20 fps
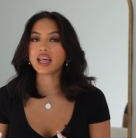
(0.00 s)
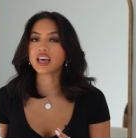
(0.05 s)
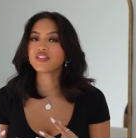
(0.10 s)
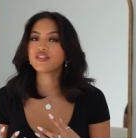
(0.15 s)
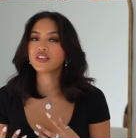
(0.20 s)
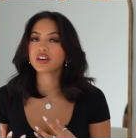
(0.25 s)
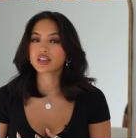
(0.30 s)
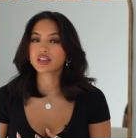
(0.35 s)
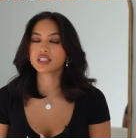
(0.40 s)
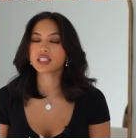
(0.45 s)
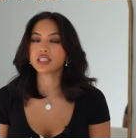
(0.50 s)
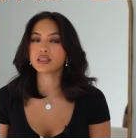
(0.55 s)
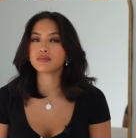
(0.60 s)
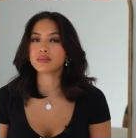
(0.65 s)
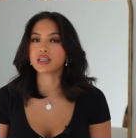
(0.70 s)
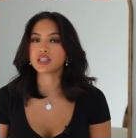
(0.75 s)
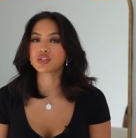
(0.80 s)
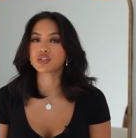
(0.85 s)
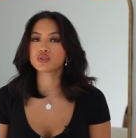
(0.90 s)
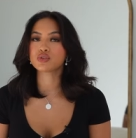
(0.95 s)
I like variety in
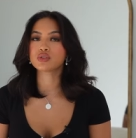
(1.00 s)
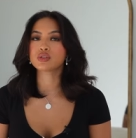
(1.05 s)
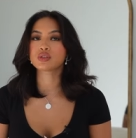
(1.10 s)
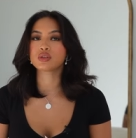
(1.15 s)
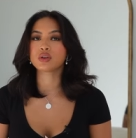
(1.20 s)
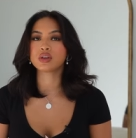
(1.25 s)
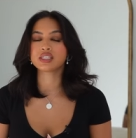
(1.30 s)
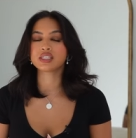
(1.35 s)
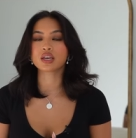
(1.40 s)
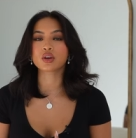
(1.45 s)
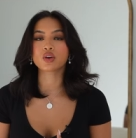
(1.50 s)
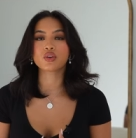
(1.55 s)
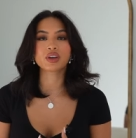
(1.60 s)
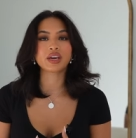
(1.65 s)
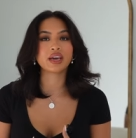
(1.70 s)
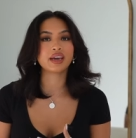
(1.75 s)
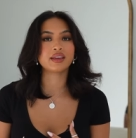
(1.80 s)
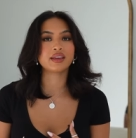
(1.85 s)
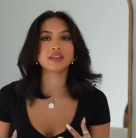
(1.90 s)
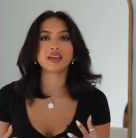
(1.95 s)
my shoes, so I was like,
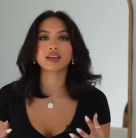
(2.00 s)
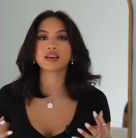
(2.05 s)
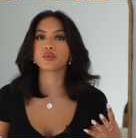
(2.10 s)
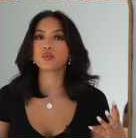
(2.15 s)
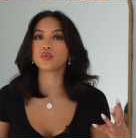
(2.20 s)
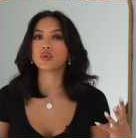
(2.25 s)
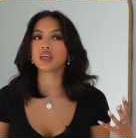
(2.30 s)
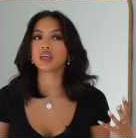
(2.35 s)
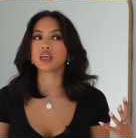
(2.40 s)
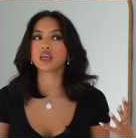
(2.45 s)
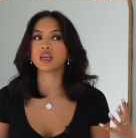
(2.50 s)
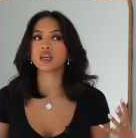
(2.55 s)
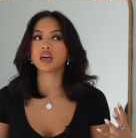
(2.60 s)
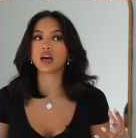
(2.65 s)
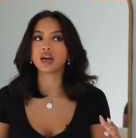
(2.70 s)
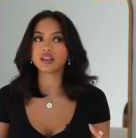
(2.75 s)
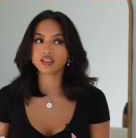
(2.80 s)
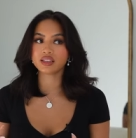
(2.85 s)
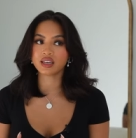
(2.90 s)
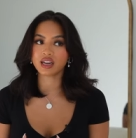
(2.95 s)
okay, like we
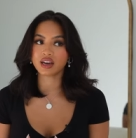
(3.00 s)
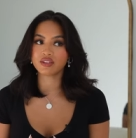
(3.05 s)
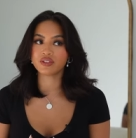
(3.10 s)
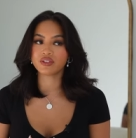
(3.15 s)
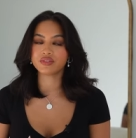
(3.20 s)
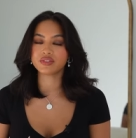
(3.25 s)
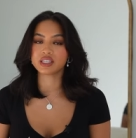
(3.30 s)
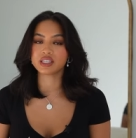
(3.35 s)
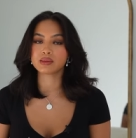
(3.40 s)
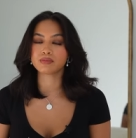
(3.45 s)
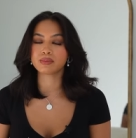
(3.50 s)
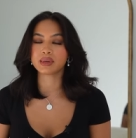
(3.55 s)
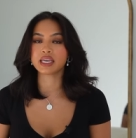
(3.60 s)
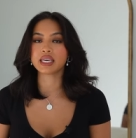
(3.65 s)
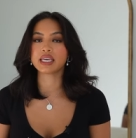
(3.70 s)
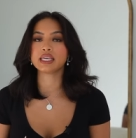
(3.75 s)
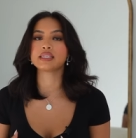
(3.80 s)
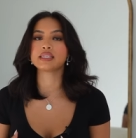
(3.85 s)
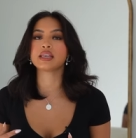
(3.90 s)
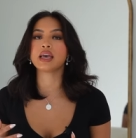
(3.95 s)
got enough of this
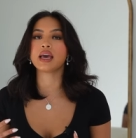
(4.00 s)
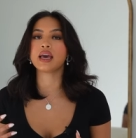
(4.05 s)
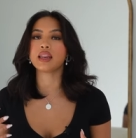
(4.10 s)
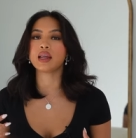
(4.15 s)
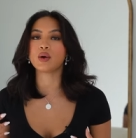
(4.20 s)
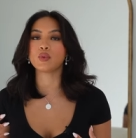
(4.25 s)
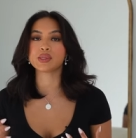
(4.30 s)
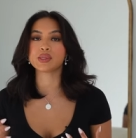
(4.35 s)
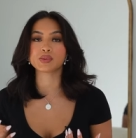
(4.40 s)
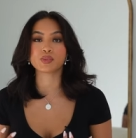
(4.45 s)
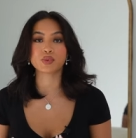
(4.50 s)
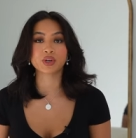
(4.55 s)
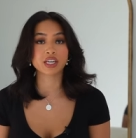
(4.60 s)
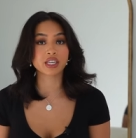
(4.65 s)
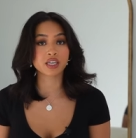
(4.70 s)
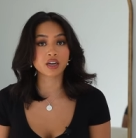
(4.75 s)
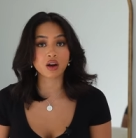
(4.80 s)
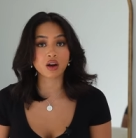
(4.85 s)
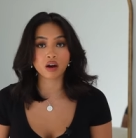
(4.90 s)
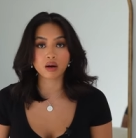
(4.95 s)
place and I was
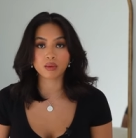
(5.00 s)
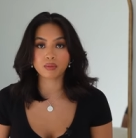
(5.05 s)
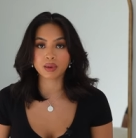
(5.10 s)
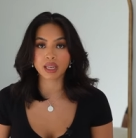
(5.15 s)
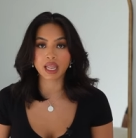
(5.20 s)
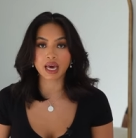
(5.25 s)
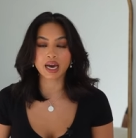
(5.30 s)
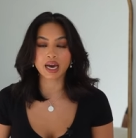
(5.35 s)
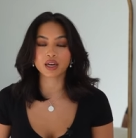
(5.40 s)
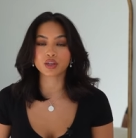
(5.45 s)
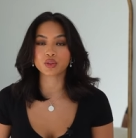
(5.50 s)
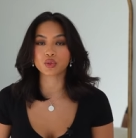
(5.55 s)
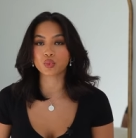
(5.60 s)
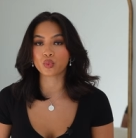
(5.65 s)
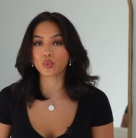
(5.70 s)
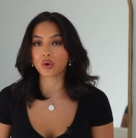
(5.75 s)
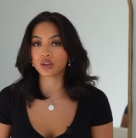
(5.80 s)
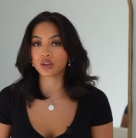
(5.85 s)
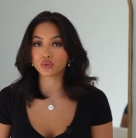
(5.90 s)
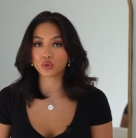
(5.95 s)
wearing all black
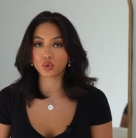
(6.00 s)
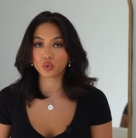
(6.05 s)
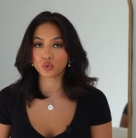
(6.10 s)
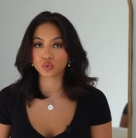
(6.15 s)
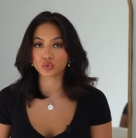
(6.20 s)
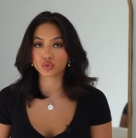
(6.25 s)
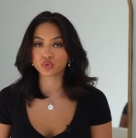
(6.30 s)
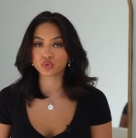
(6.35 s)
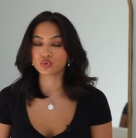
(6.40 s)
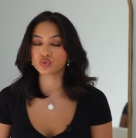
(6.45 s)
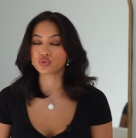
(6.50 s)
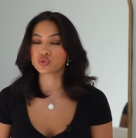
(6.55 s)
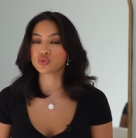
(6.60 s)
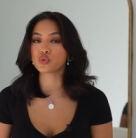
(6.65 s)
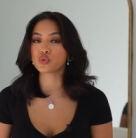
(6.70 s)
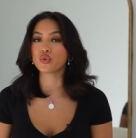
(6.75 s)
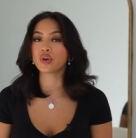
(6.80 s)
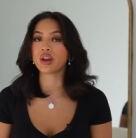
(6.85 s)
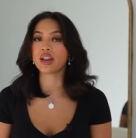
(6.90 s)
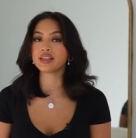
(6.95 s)
throughout the whole shoot,
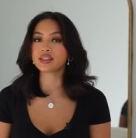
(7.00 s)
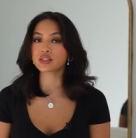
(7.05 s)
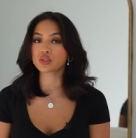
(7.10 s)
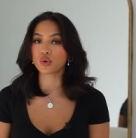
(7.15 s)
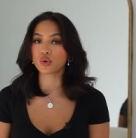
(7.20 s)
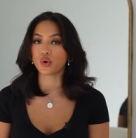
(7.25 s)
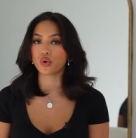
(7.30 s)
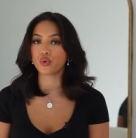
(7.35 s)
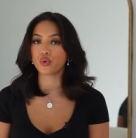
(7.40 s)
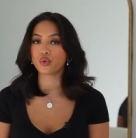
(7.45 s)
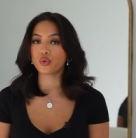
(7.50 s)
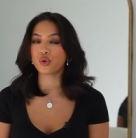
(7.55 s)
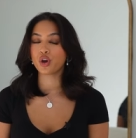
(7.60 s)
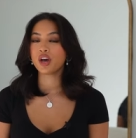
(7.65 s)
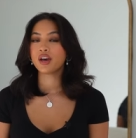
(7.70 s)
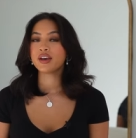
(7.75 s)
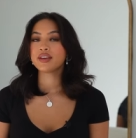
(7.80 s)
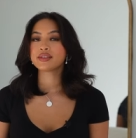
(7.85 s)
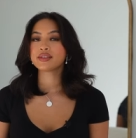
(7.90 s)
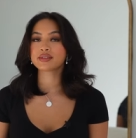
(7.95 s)
so let's go
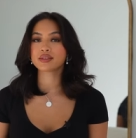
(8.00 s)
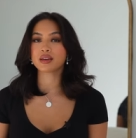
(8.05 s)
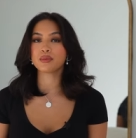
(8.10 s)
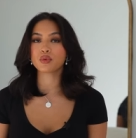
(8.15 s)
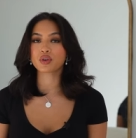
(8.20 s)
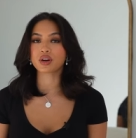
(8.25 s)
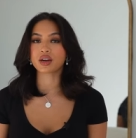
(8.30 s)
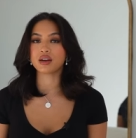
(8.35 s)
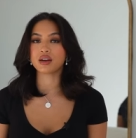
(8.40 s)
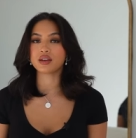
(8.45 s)
somewhere